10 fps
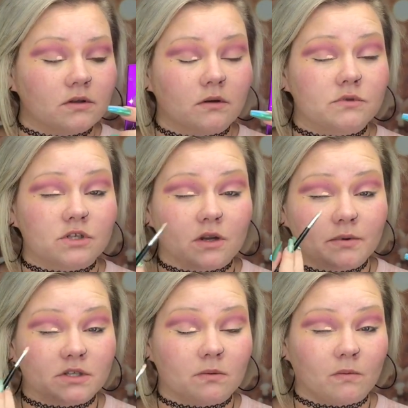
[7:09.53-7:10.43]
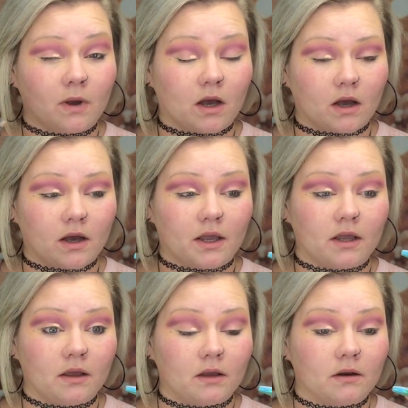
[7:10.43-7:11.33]
So I'm just going to put some on my
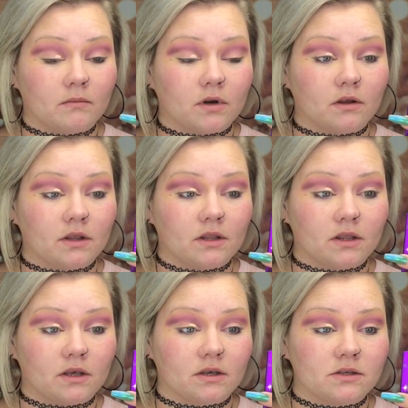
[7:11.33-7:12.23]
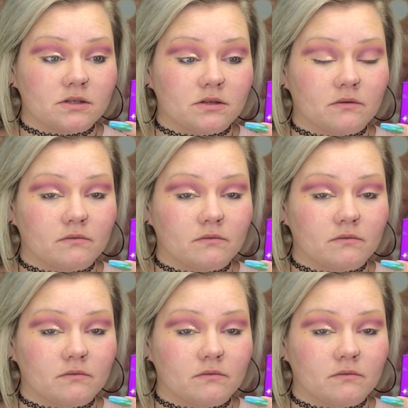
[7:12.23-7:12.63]
eye, and I'm going to go like this.